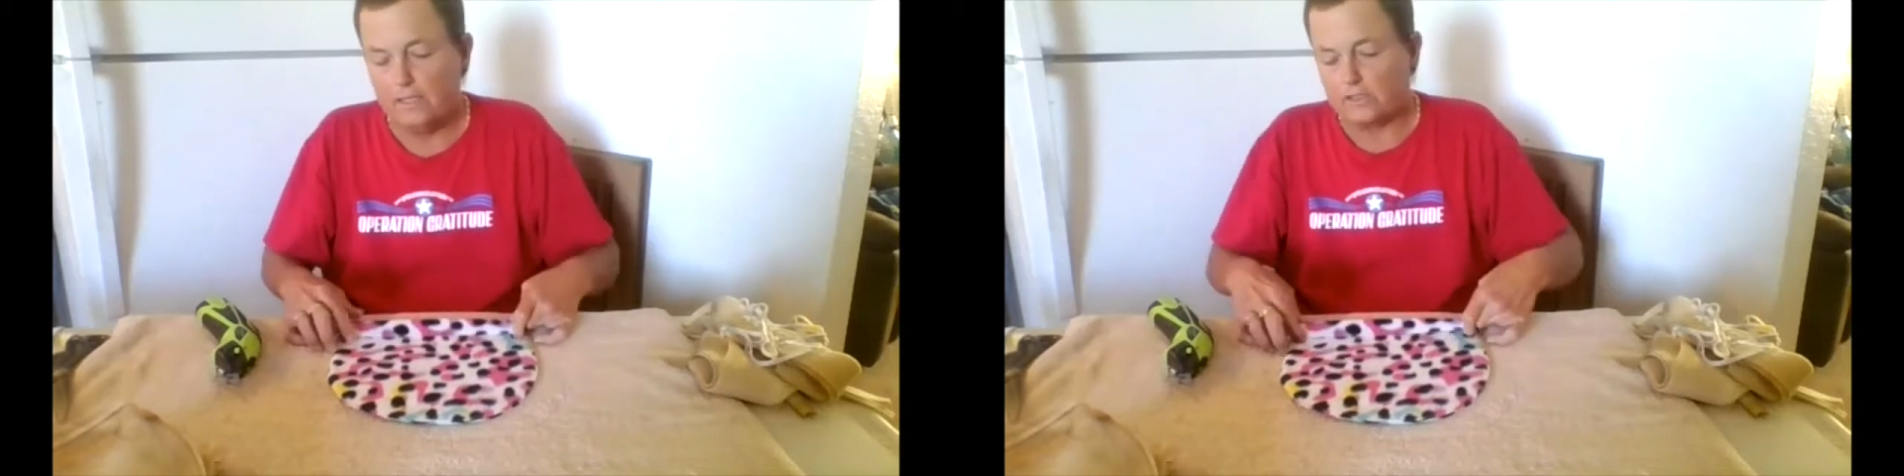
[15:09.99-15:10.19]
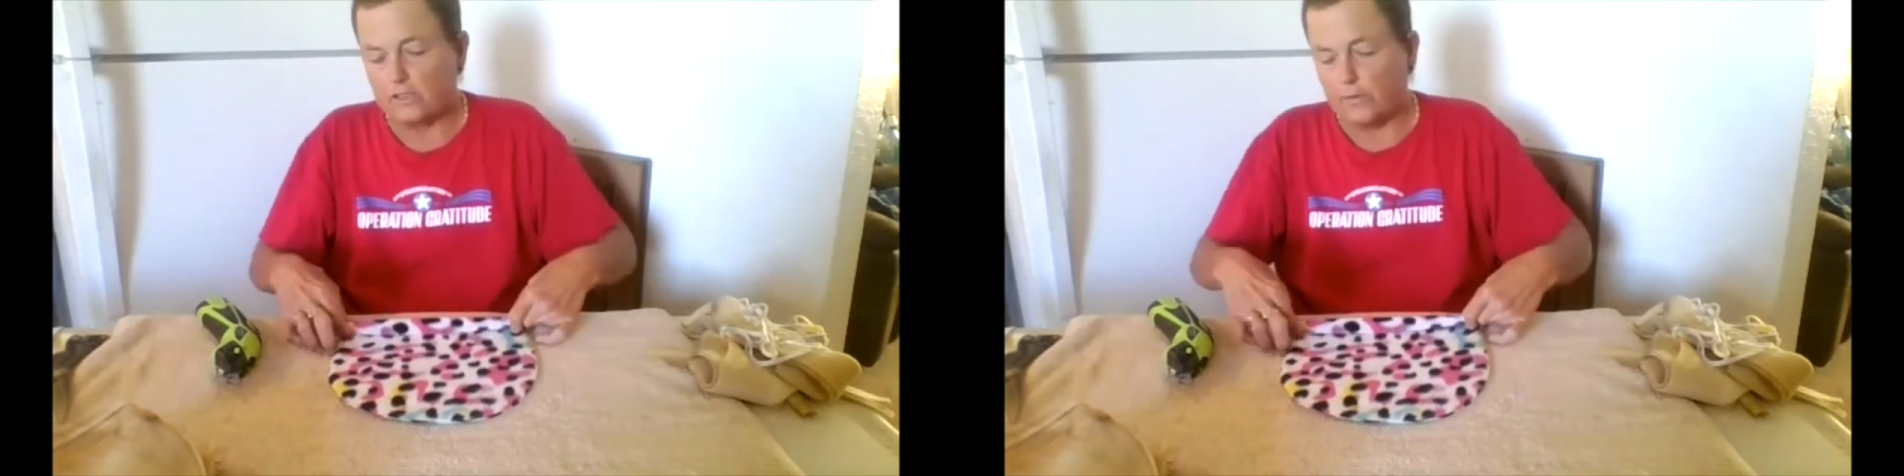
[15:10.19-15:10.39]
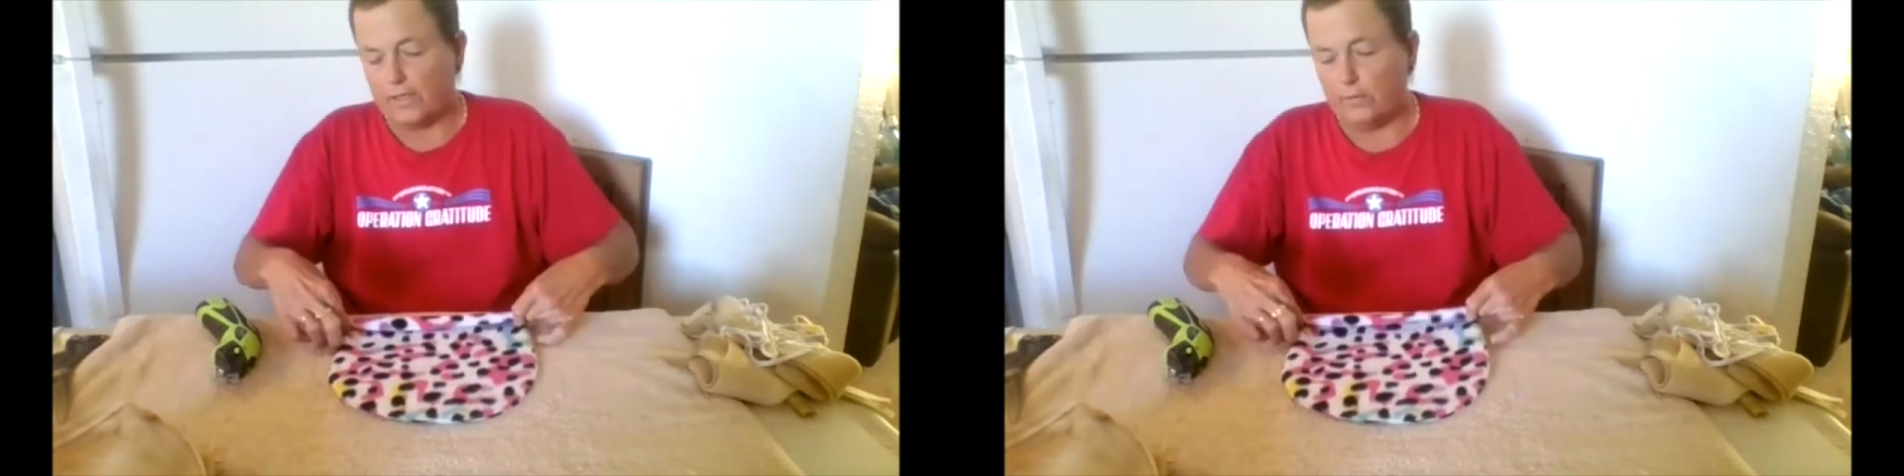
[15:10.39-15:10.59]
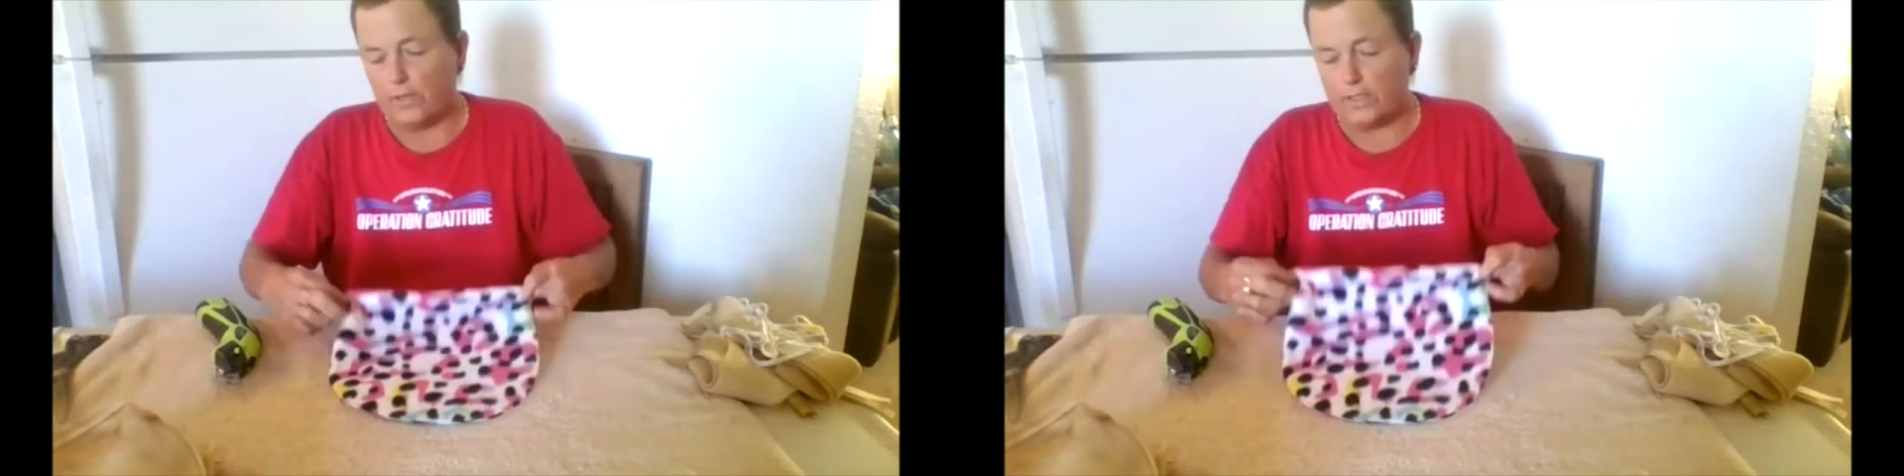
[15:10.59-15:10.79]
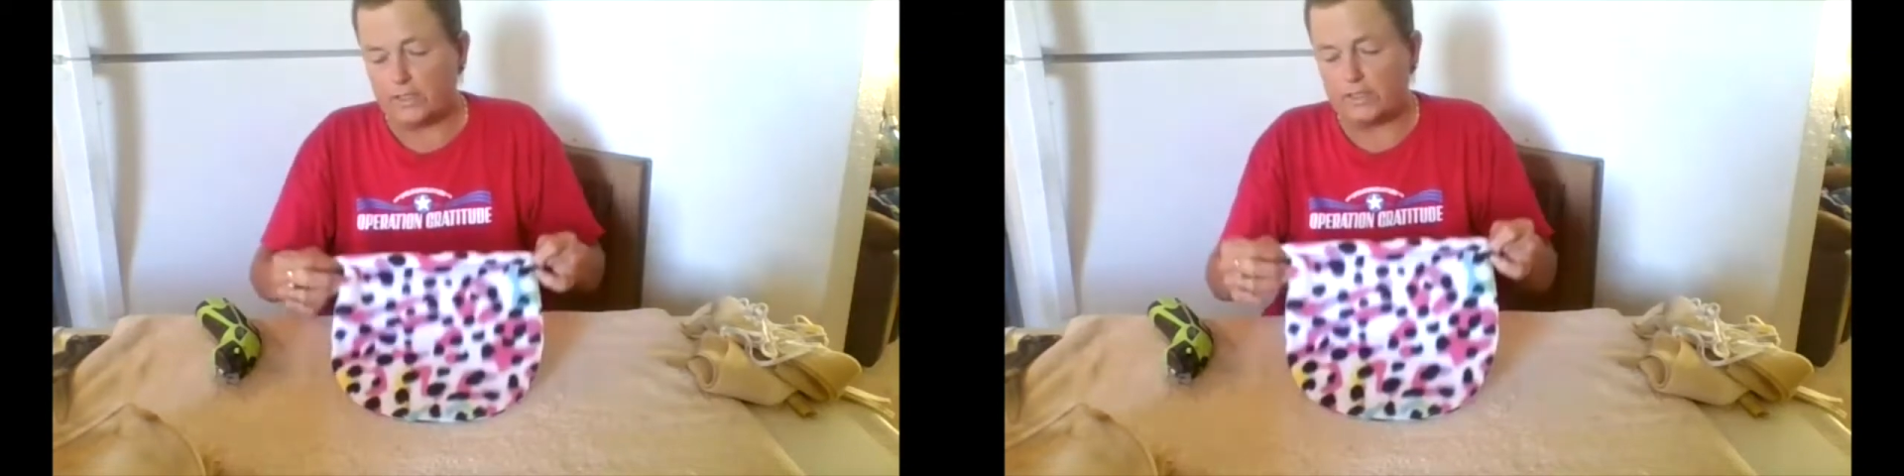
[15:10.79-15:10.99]
So
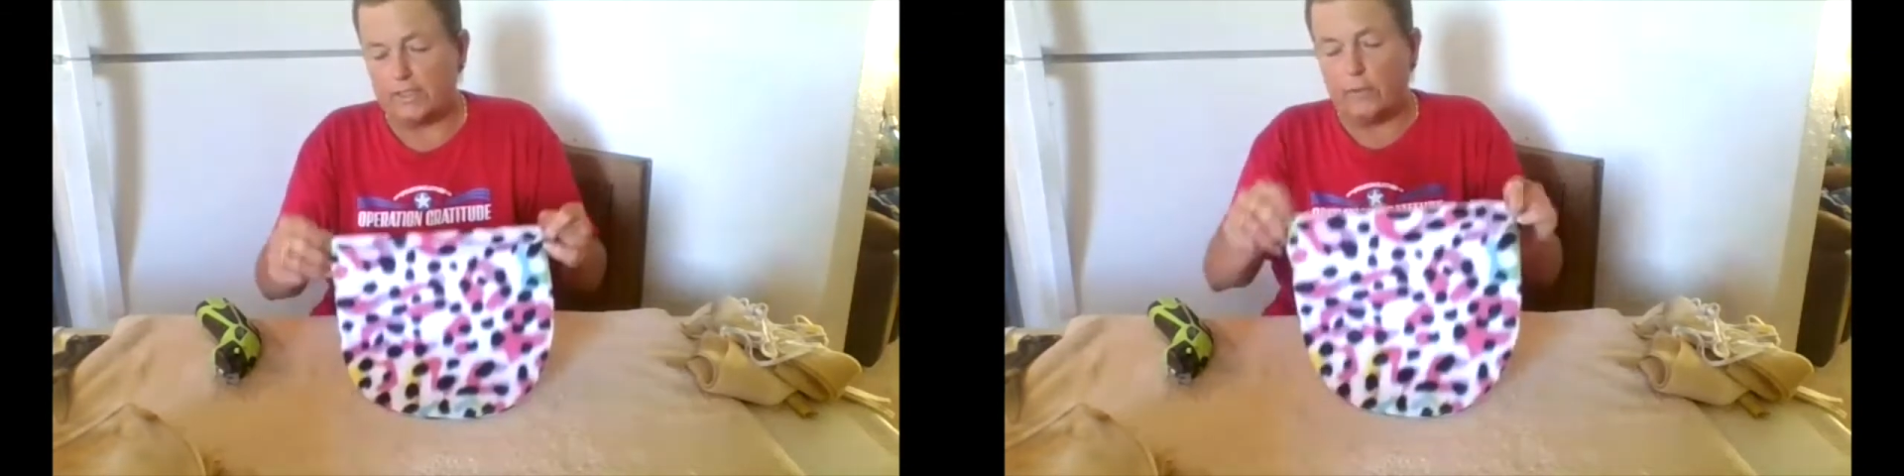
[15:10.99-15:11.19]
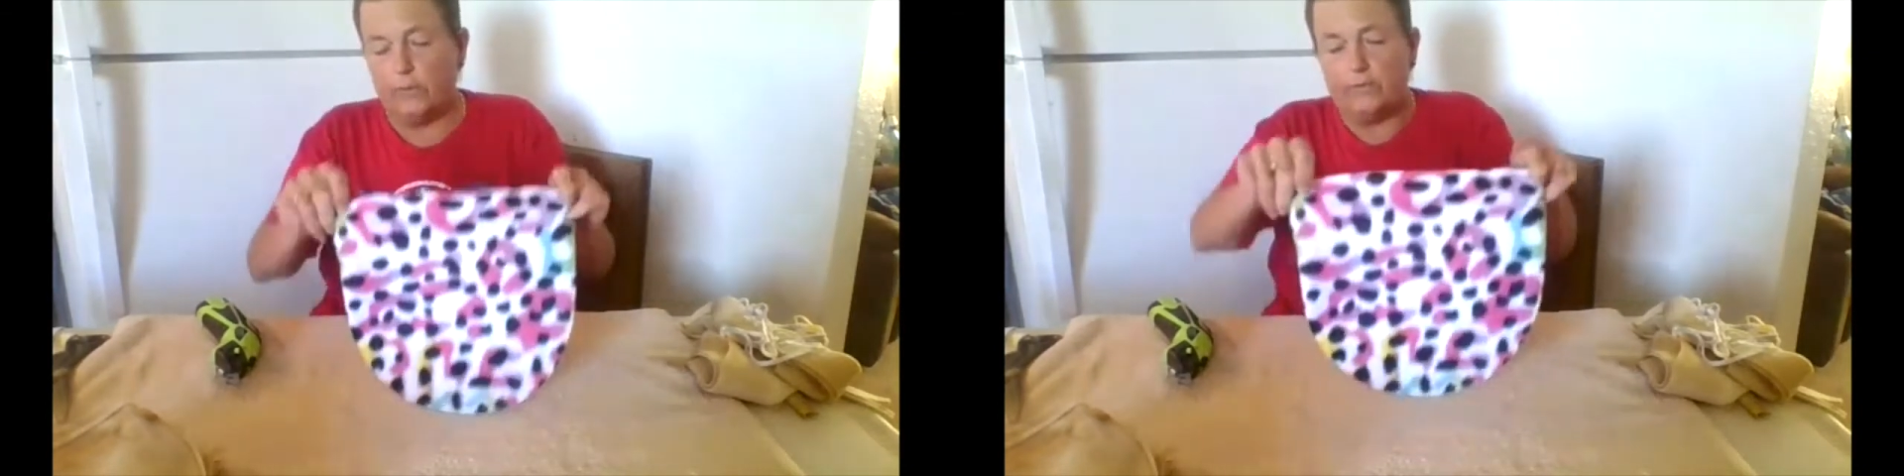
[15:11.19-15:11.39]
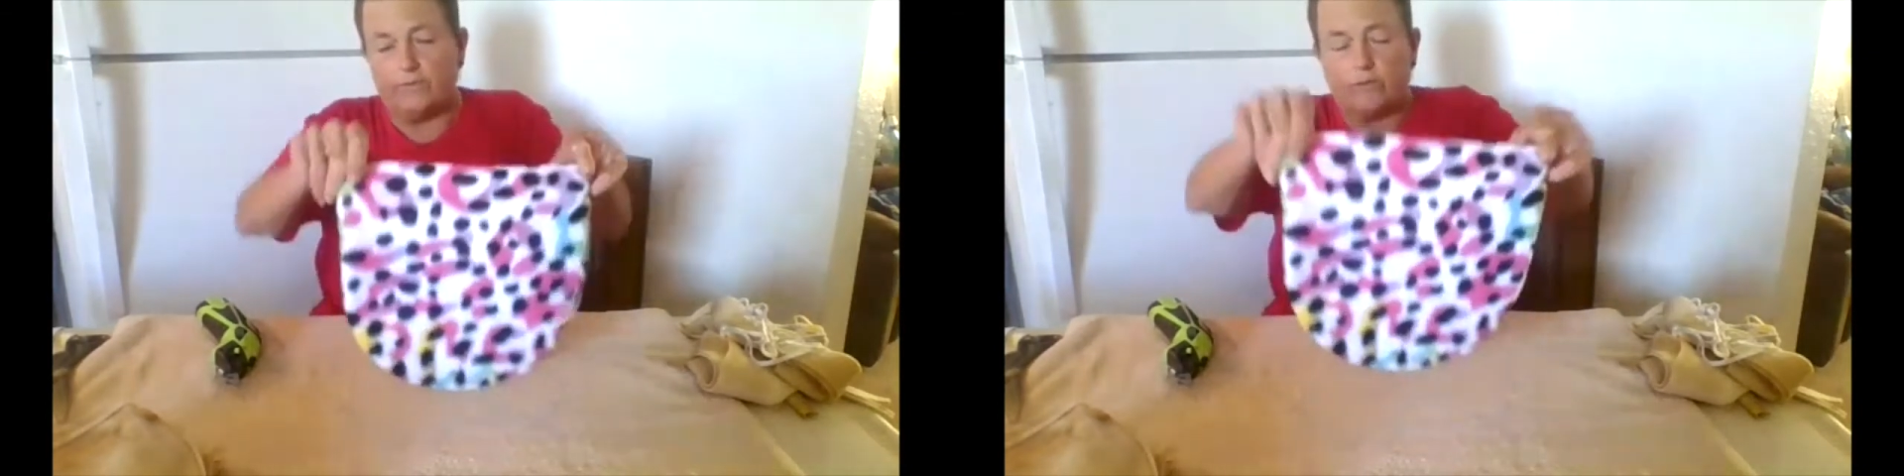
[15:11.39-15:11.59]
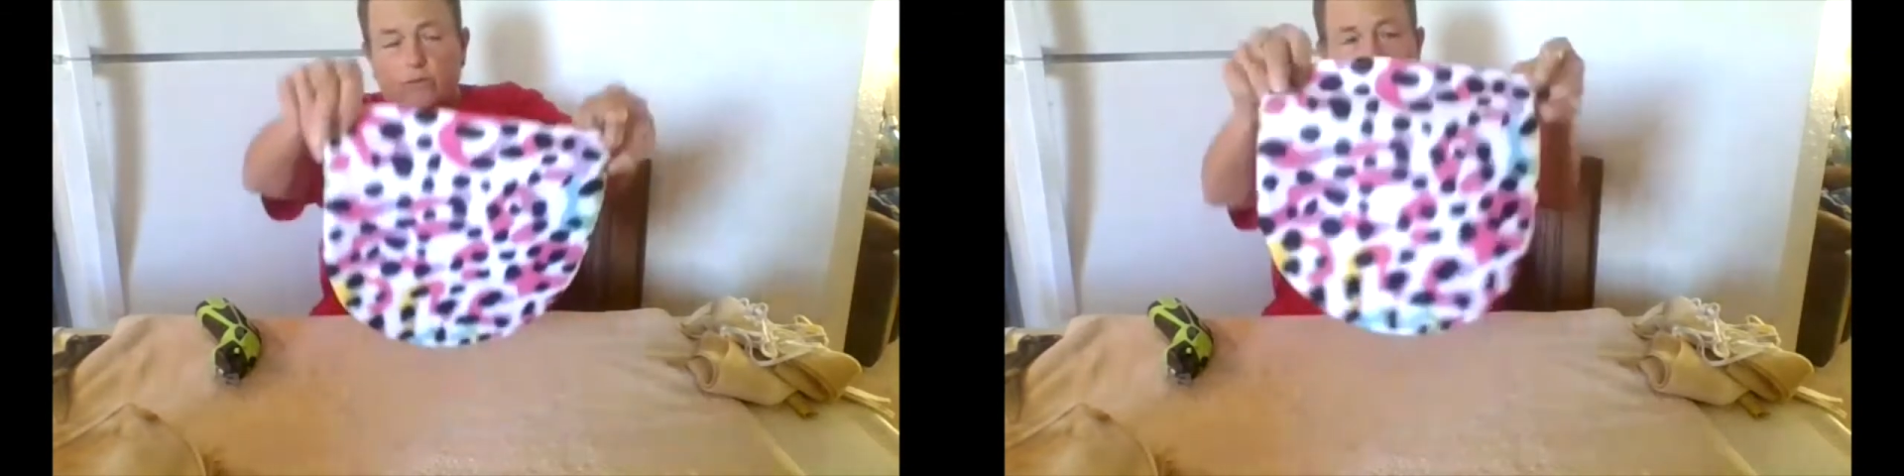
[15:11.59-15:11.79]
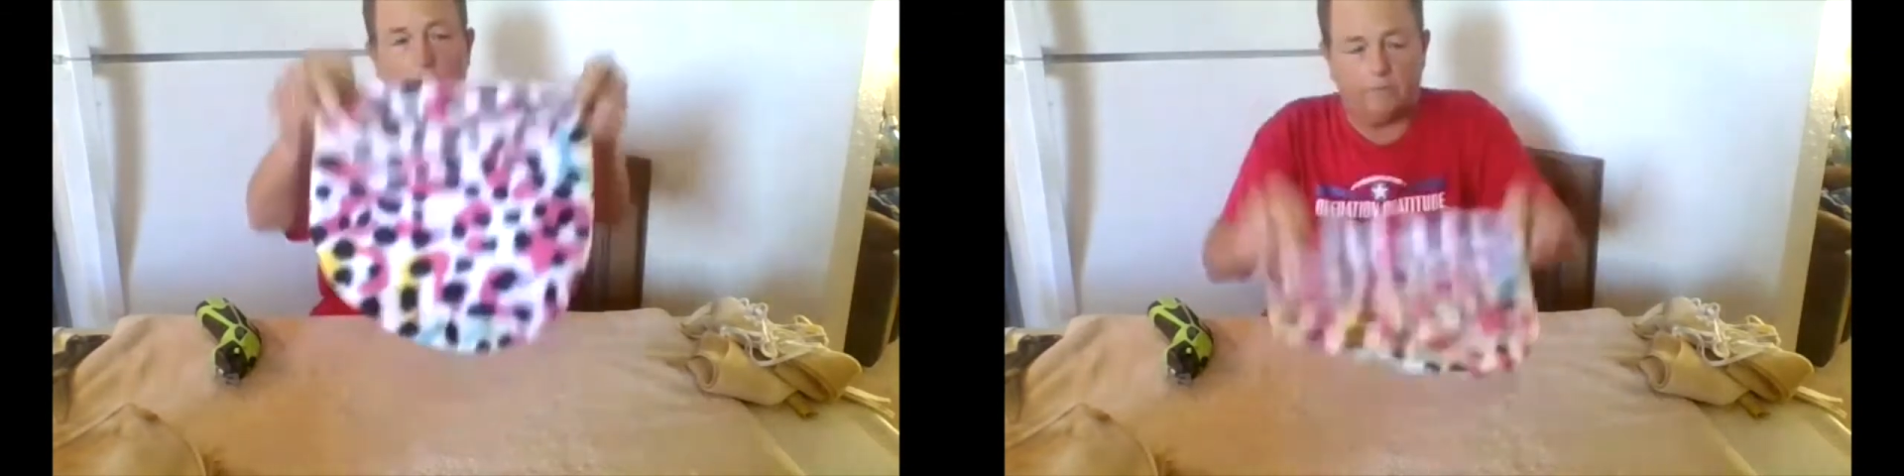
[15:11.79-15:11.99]
anyways, now we've
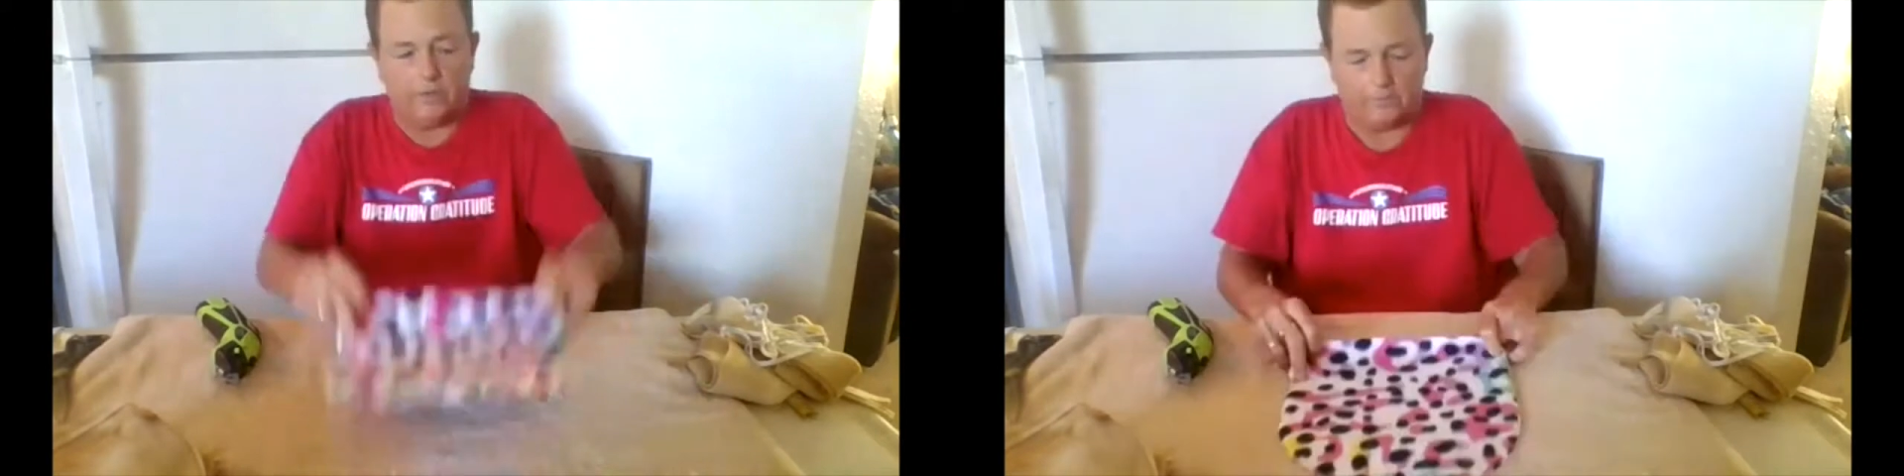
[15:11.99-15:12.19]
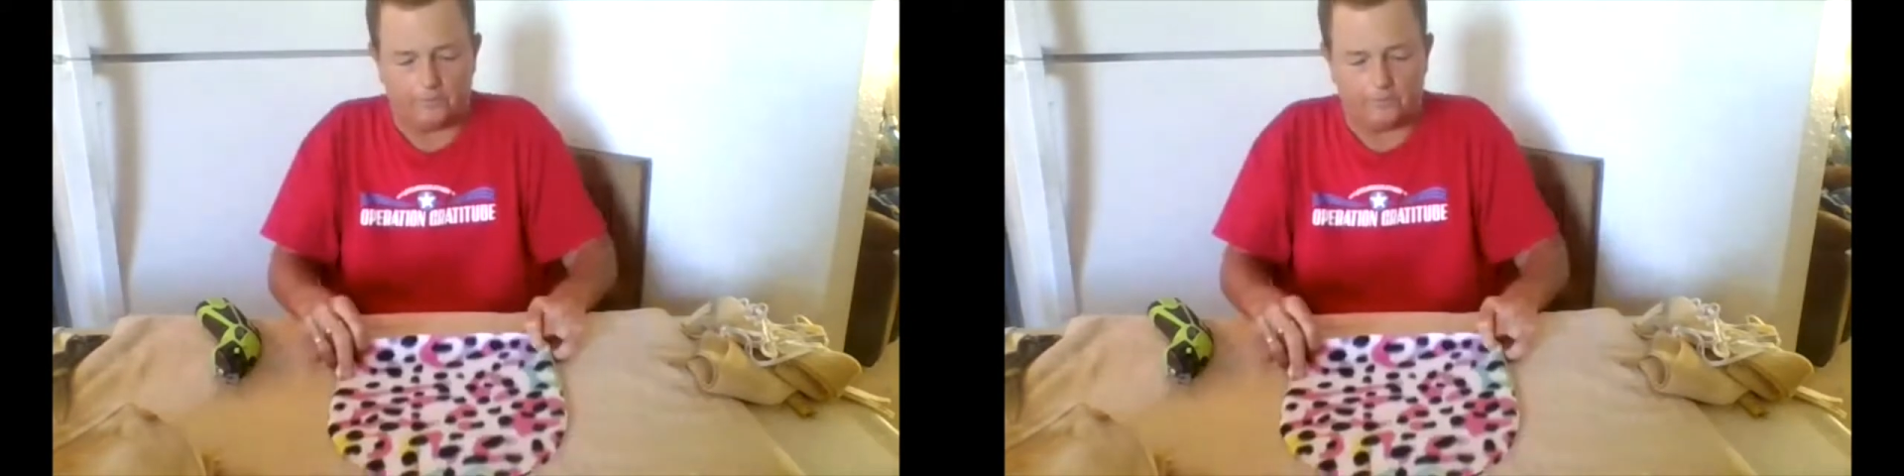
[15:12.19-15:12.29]
trimmed.